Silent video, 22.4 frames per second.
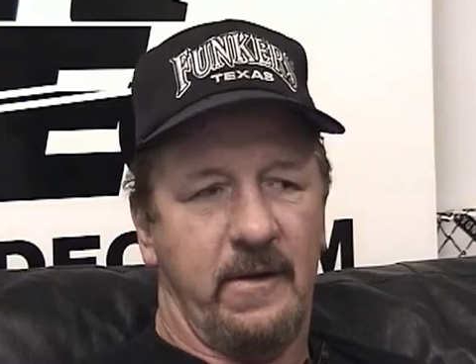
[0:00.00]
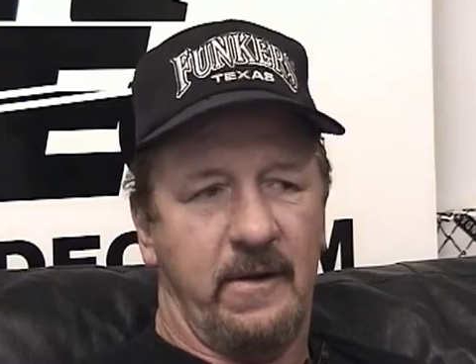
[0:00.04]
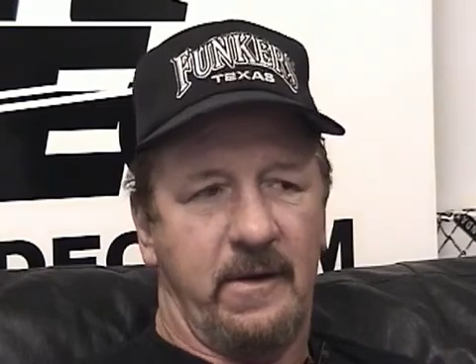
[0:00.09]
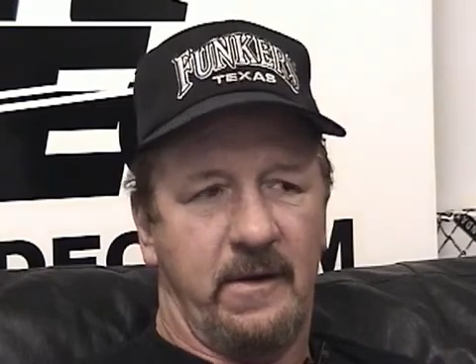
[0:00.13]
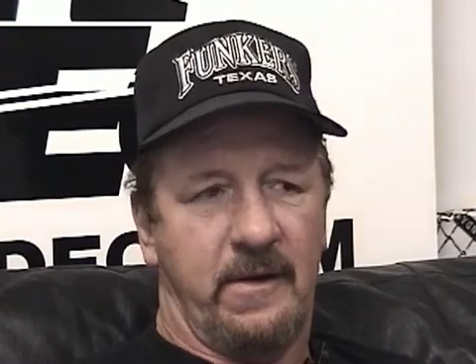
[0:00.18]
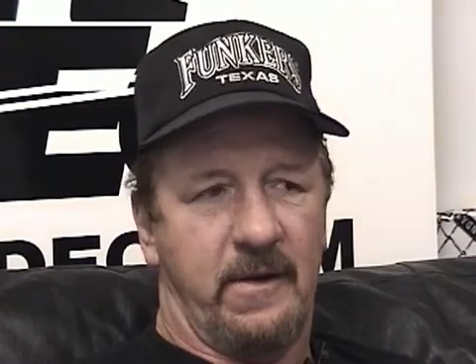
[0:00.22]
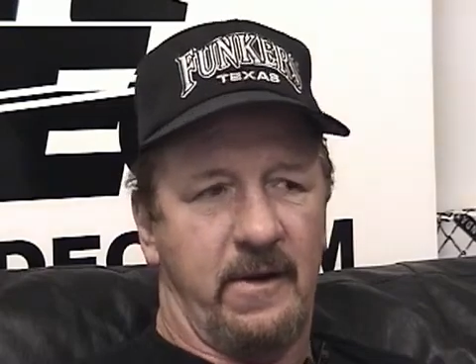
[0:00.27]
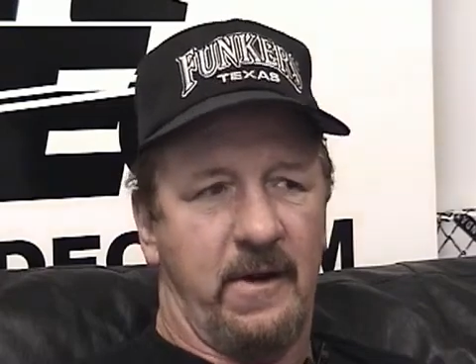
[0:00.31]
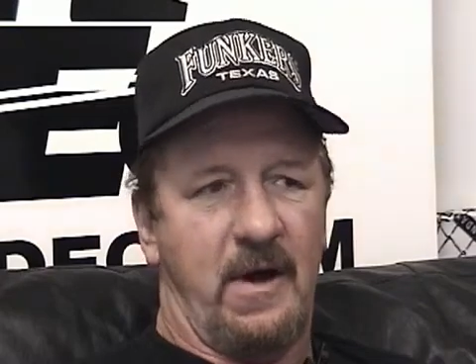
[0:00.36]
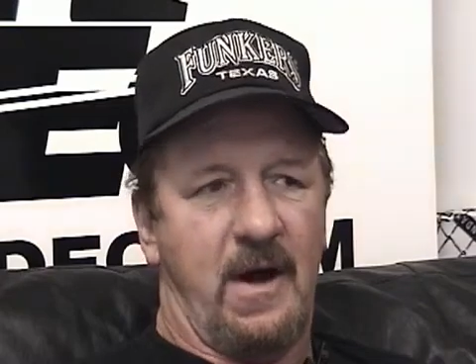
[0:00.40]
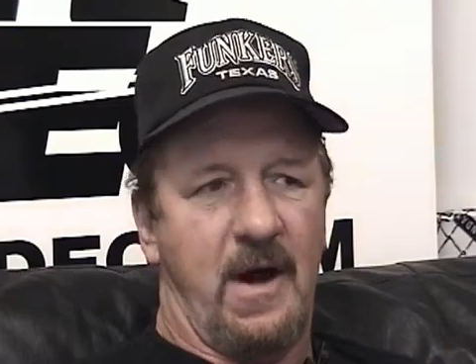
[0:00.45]

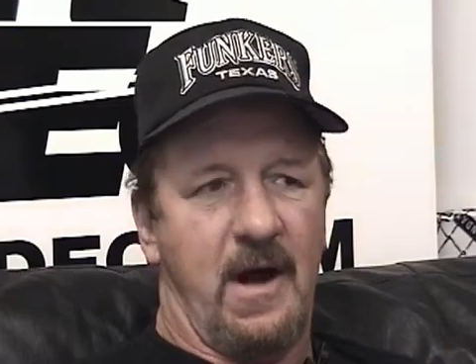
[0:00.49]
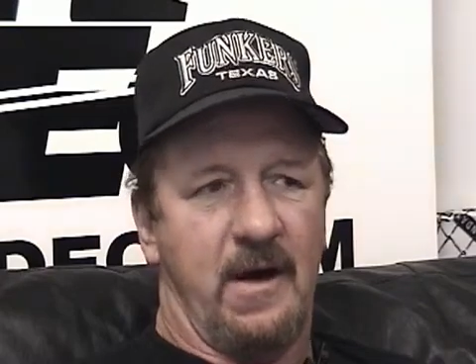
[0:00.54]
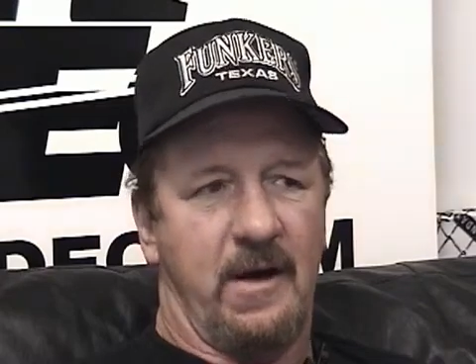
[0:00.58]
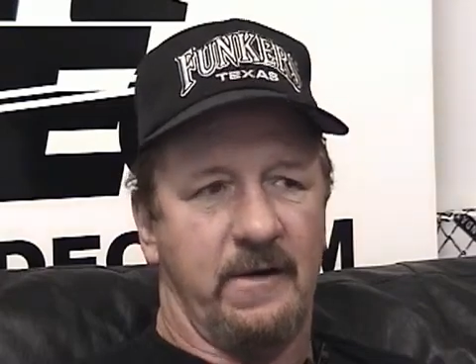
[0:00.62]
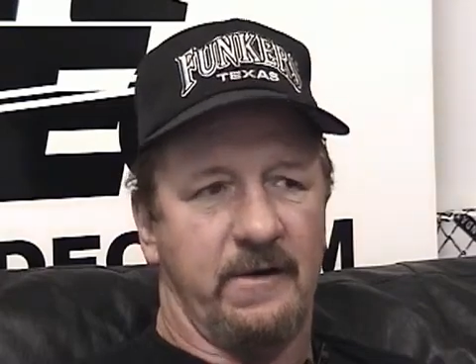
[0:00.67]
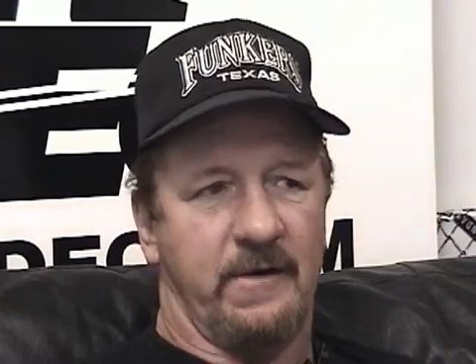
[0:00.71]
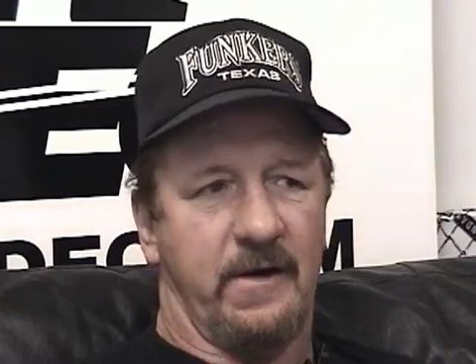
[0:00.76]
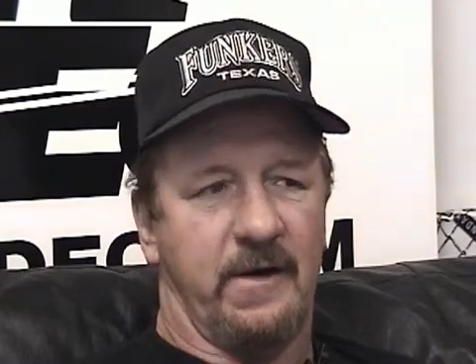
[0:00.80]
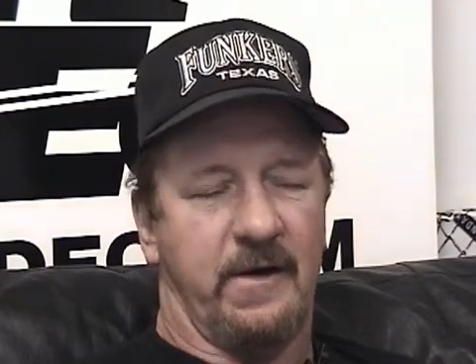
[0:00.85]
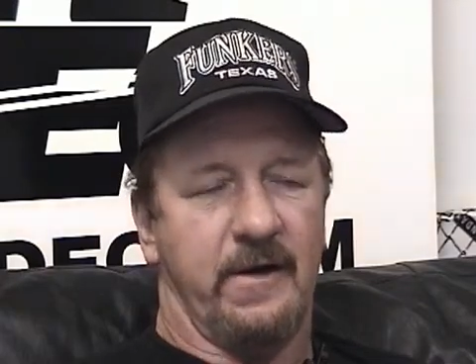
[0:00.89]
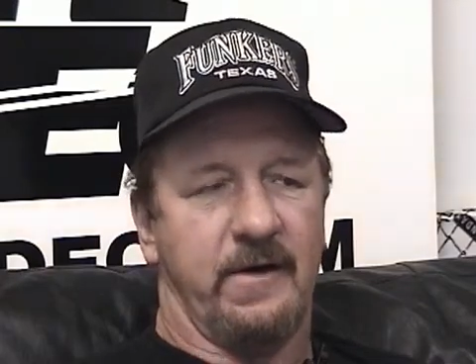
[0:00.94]
you know,
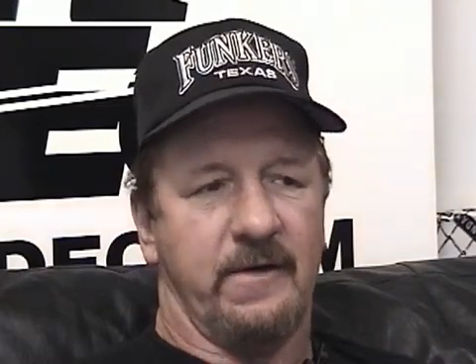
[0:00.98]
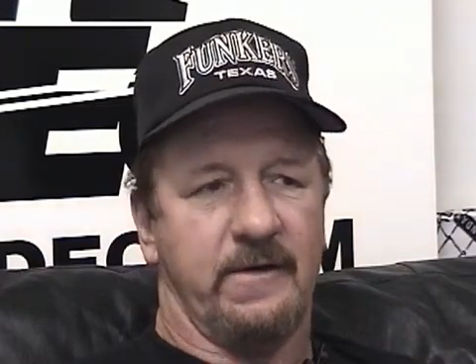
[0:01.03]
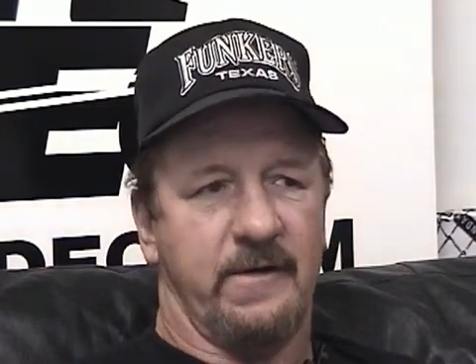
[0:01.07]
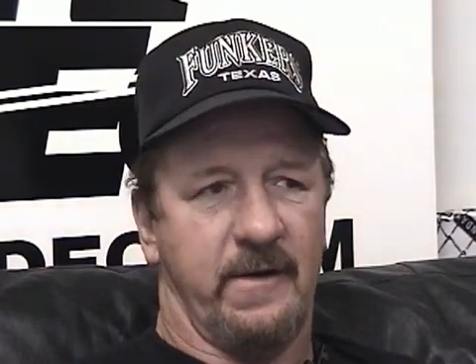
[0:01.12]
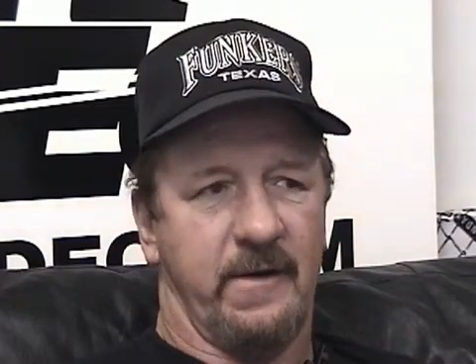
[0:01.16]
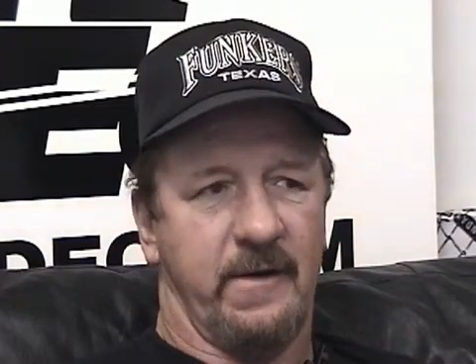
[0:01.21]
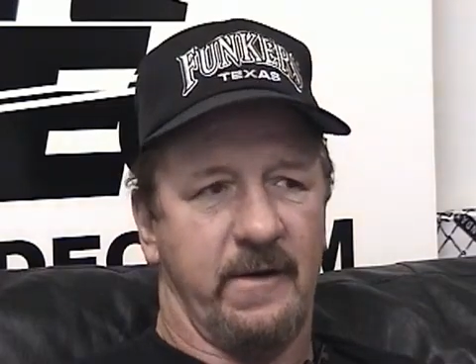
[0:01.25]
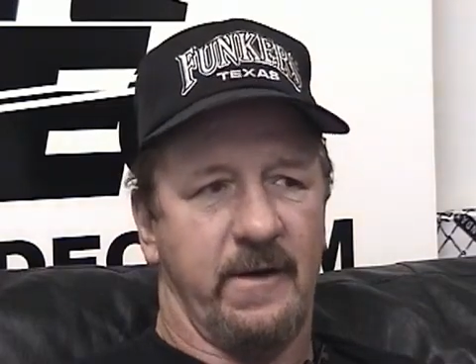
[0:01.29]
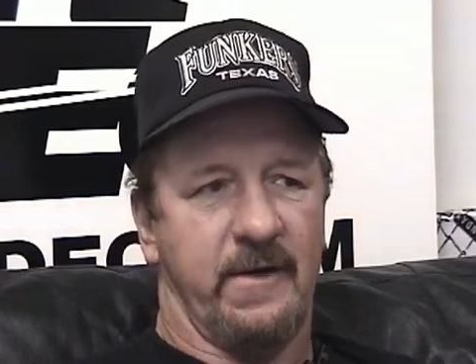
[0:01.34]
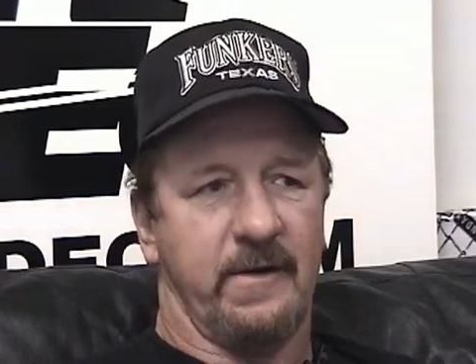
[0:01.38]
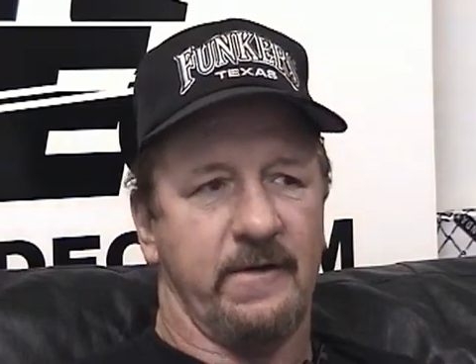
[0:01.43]
honestly and
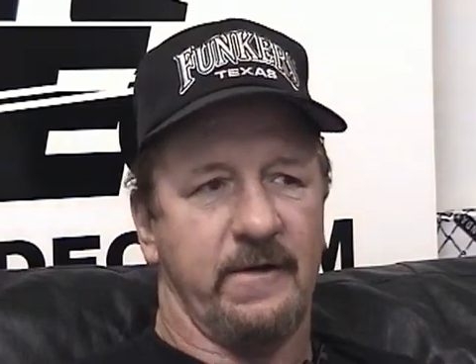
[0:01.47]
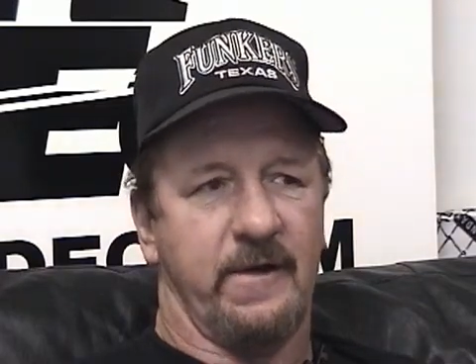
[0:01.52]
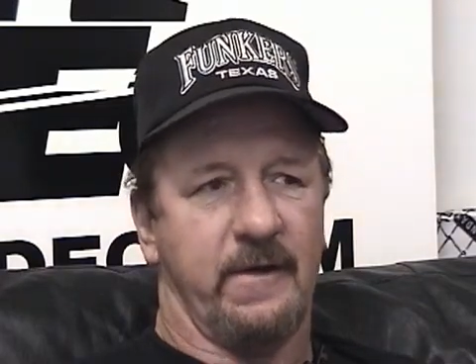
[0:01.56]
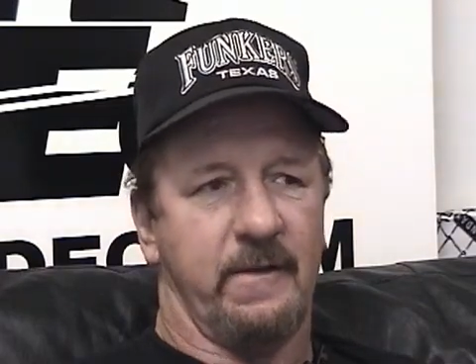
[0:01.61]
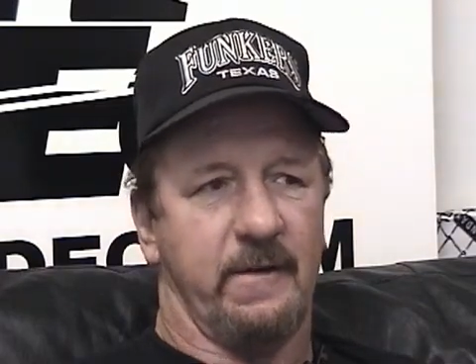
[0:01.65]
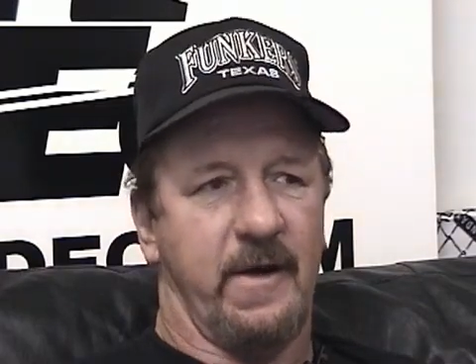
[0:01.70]
seriously,